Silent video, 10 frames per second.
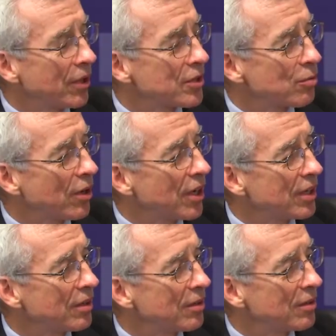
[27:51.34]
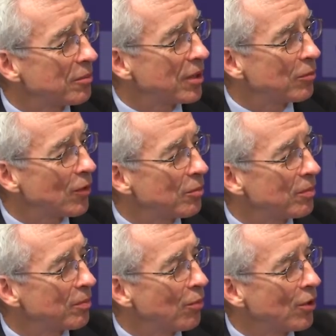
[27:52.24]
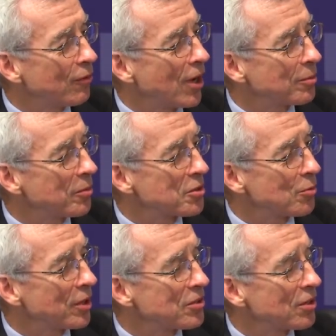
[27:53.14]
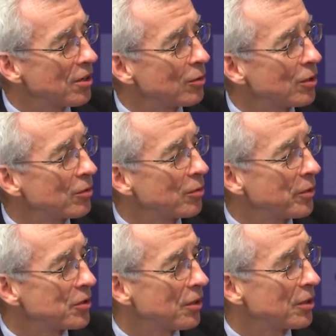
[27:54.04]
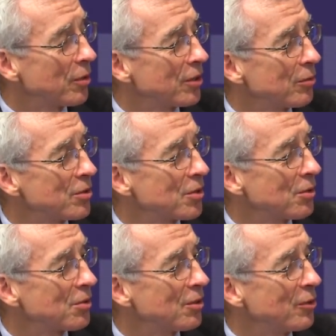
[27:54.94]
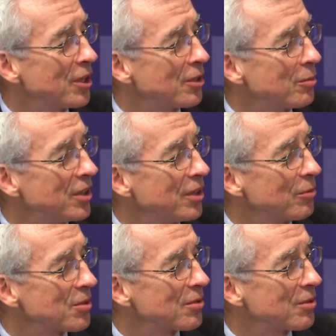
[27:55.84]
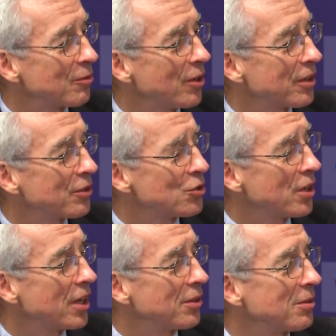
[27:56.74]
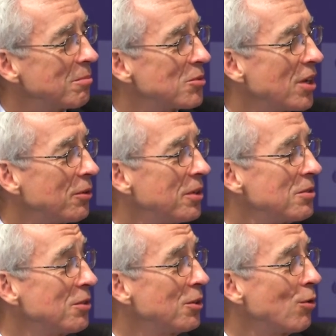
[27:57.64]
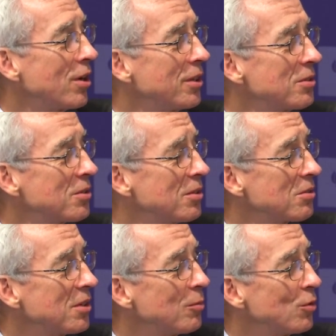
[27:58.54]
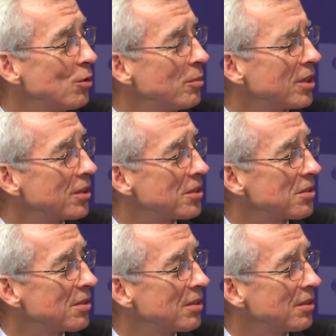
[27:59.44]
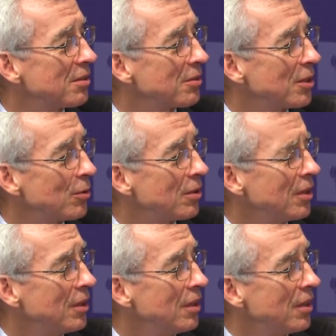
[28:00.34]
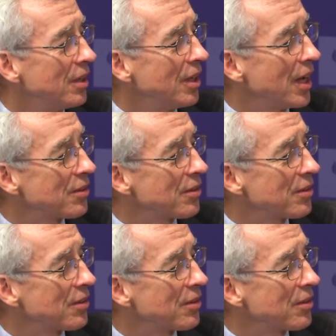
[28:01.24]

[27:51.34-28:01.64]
that's why I, my one point of optimism I started with when we talked about the results of the Vienna meeting was the fact that you had the Saudis and the Iranians in the same room, and at least uh, you know they were at